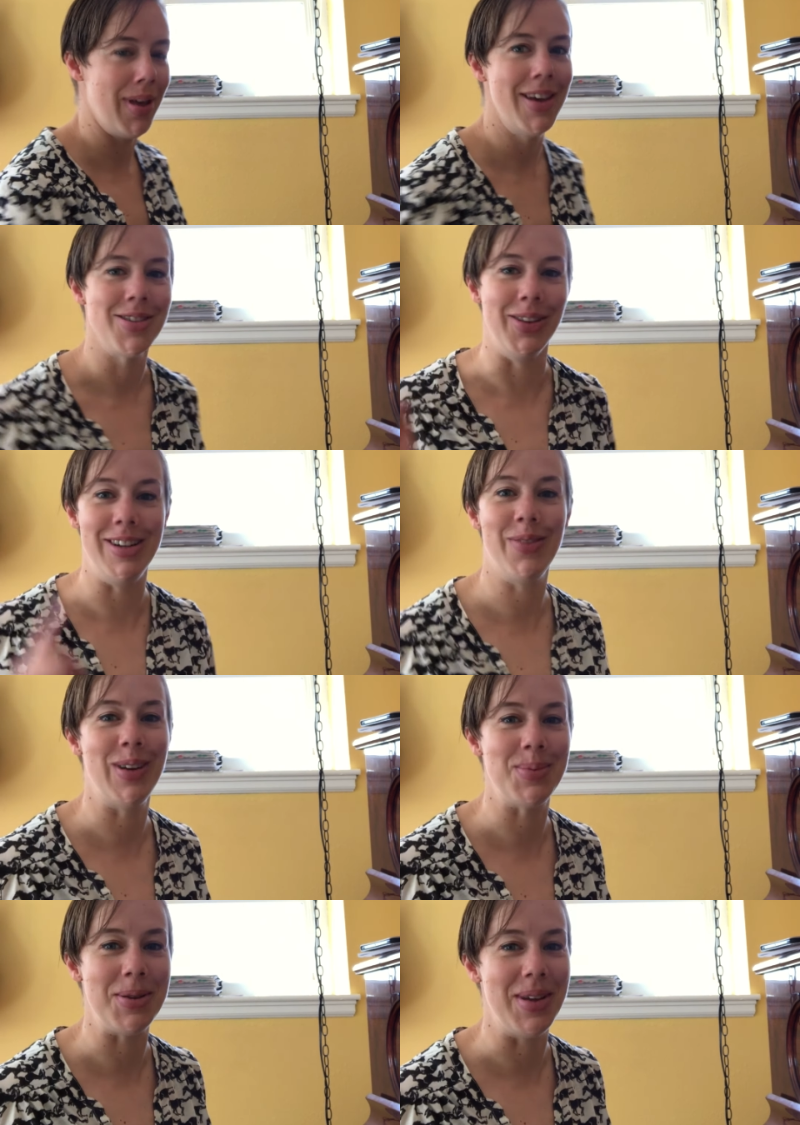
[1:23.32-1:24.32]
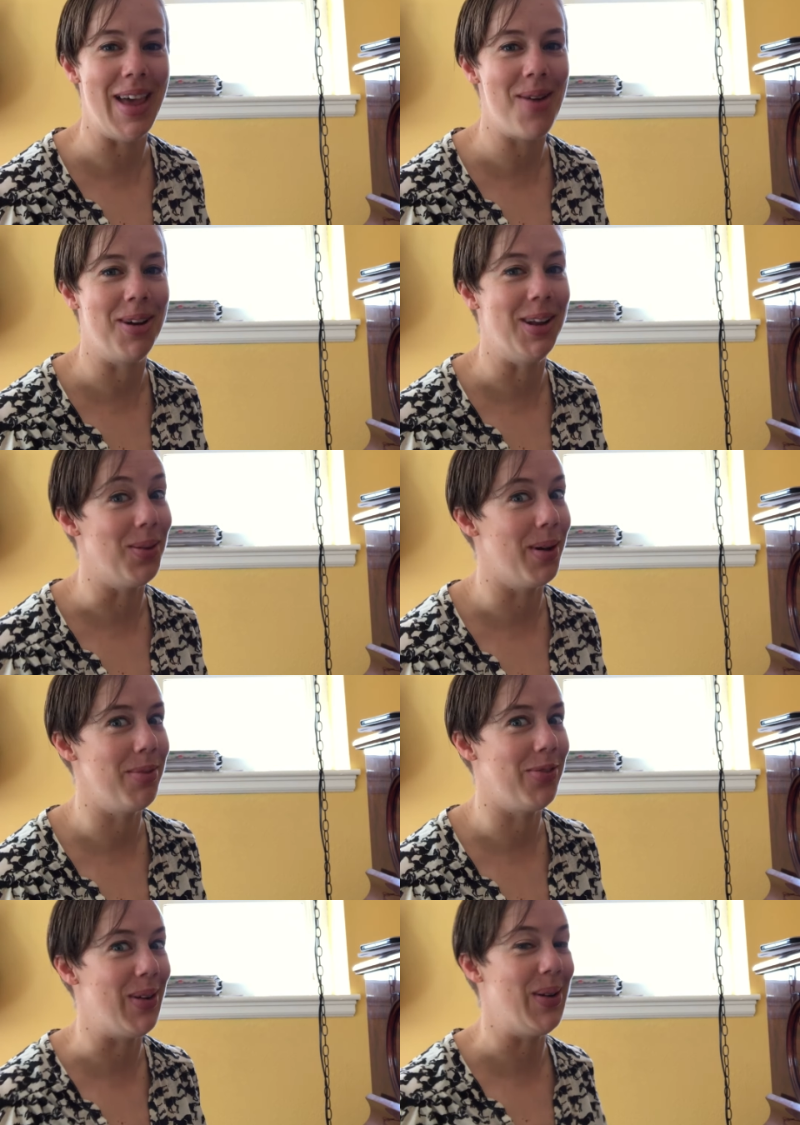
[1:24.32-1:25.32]
So the difference between that one and the one
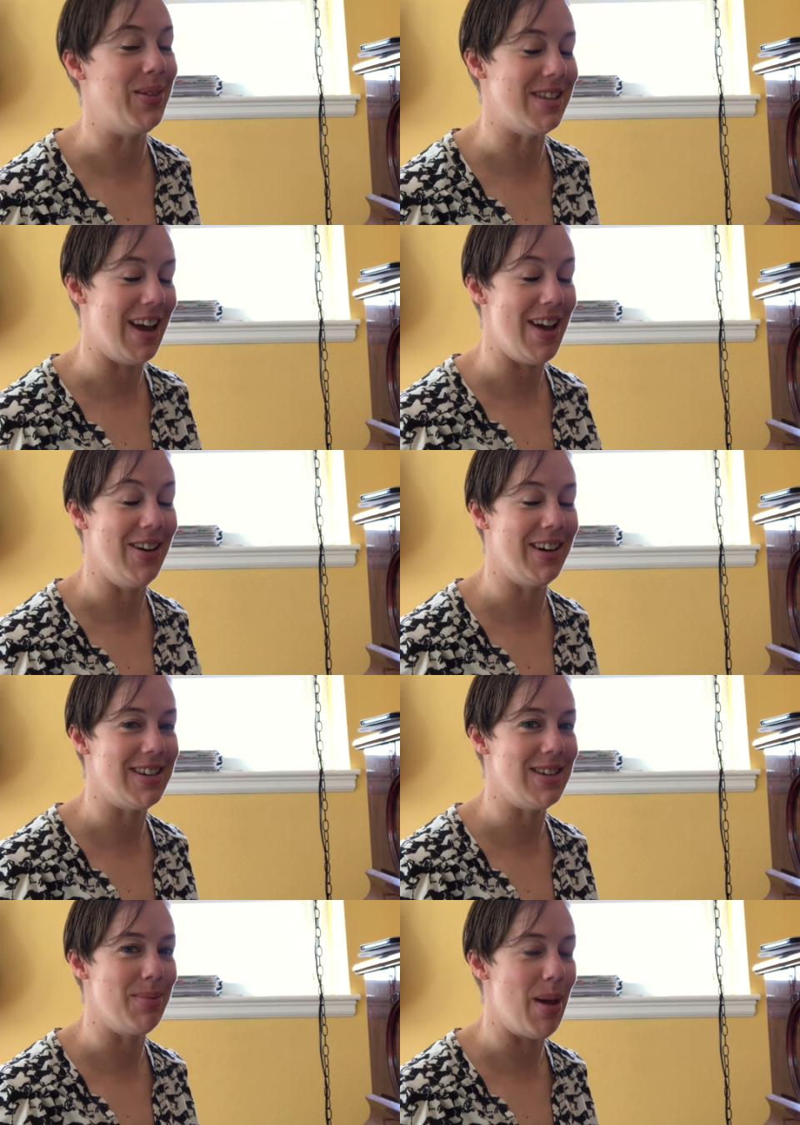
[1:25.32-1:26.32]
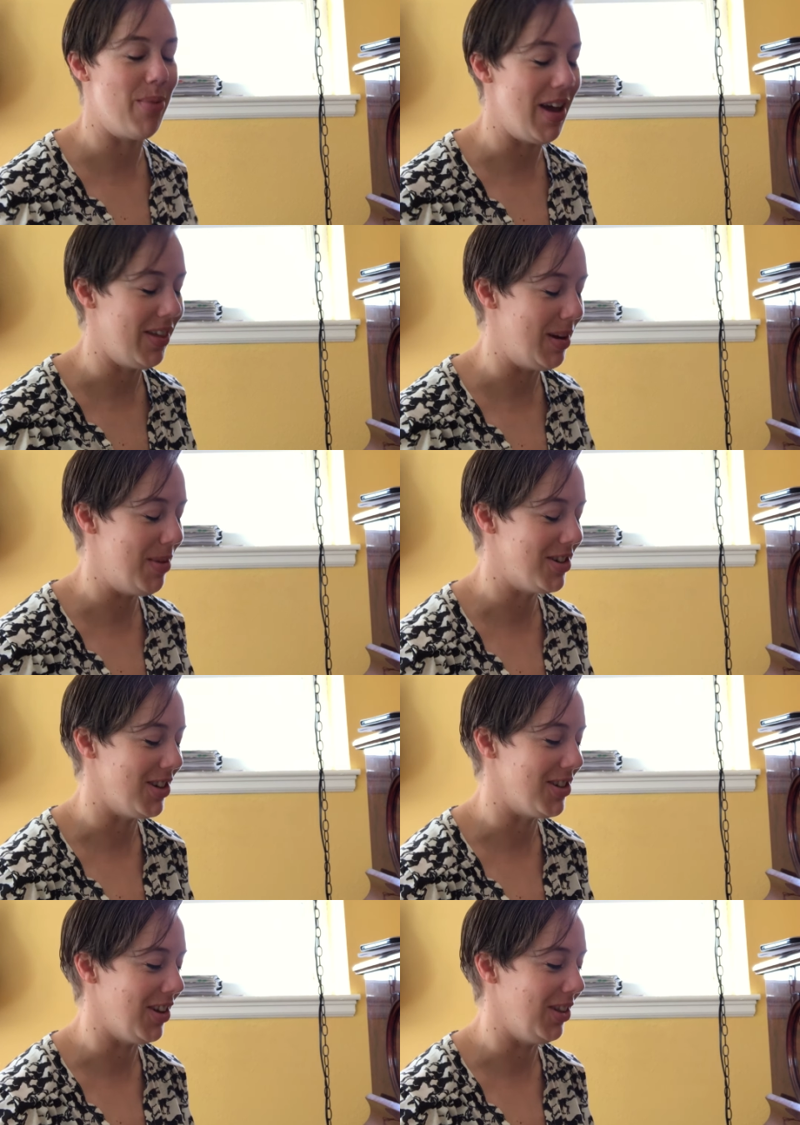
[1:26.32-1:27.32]
before was that I hooked into my breath and I made sure
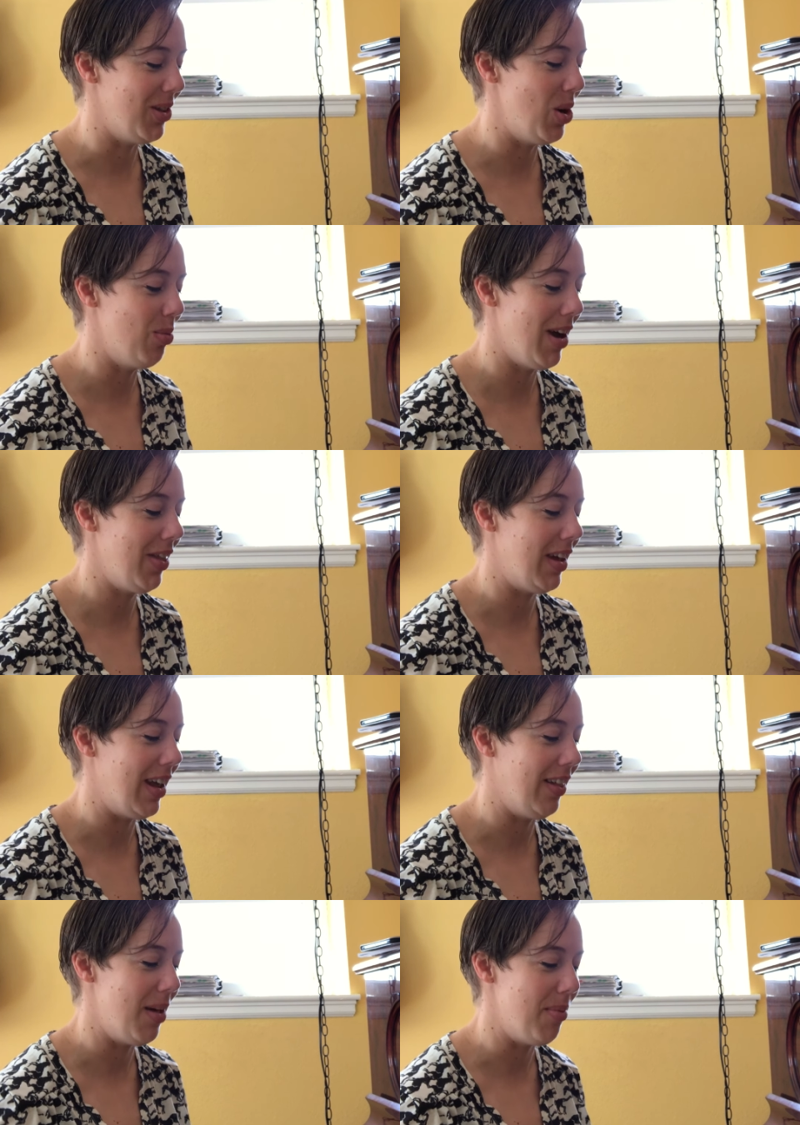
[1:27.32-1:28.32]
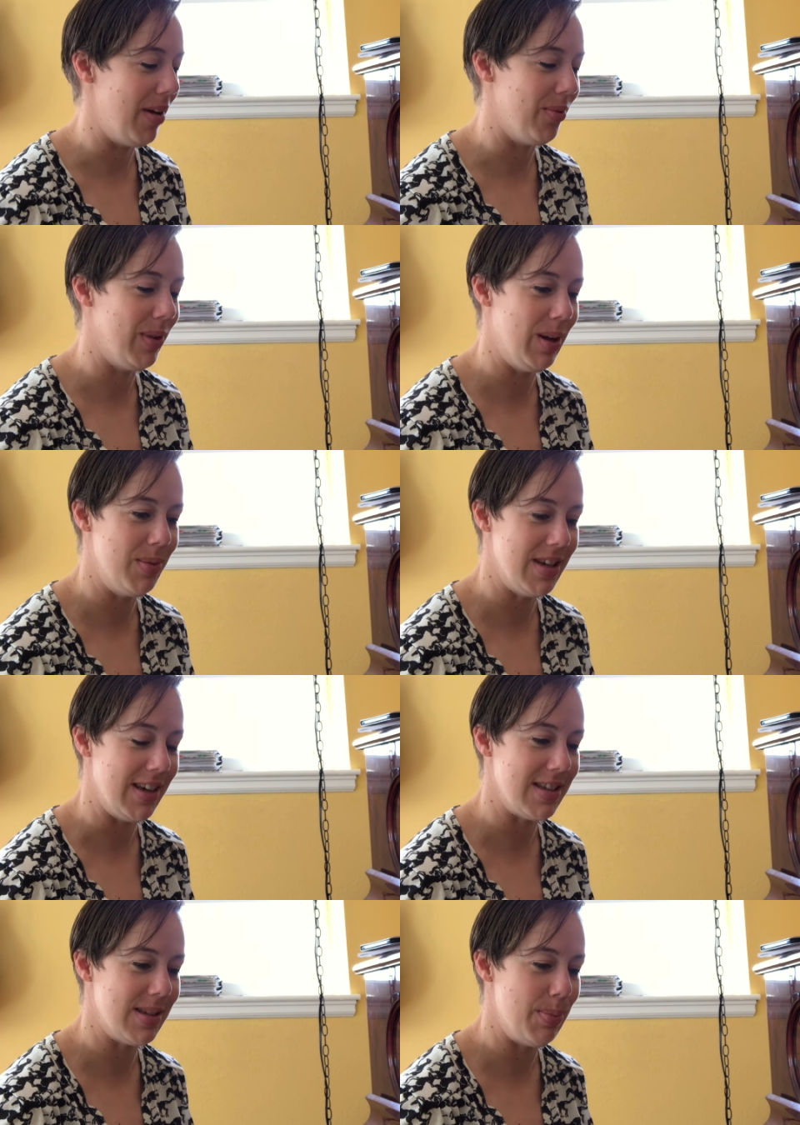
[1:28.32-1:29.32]
I took a low breath and I let my ribs
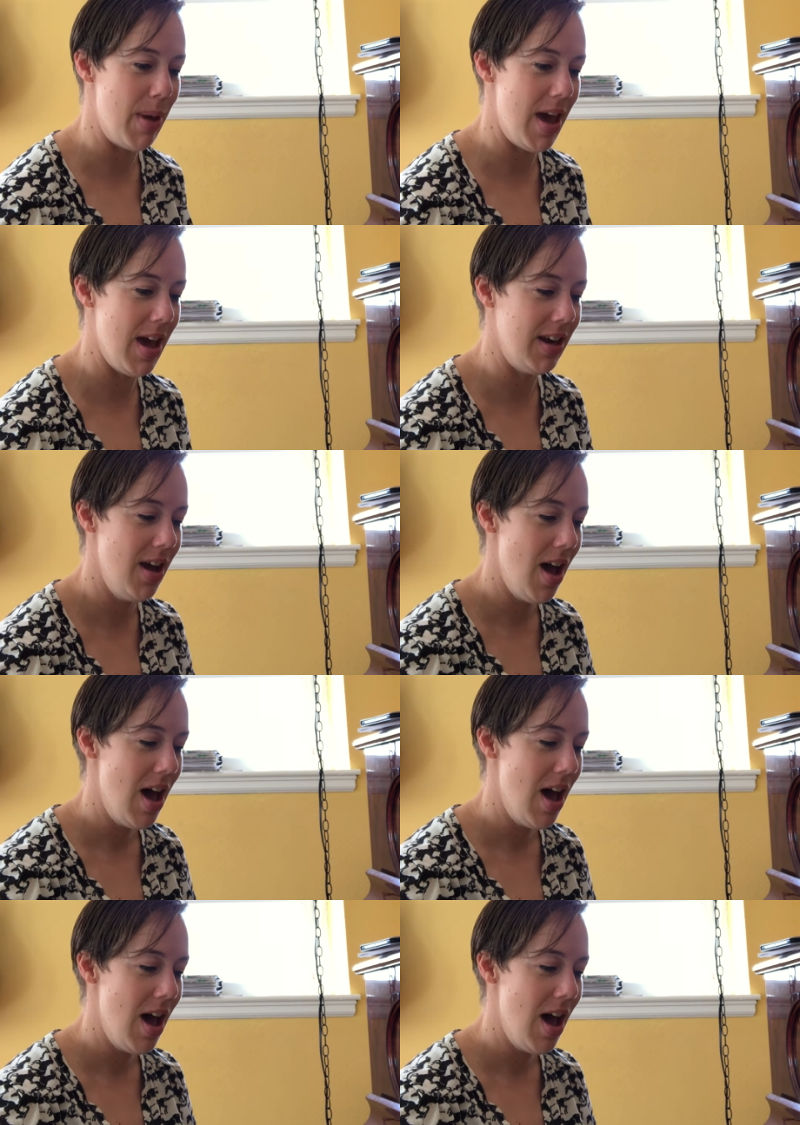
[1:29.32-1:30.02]
expand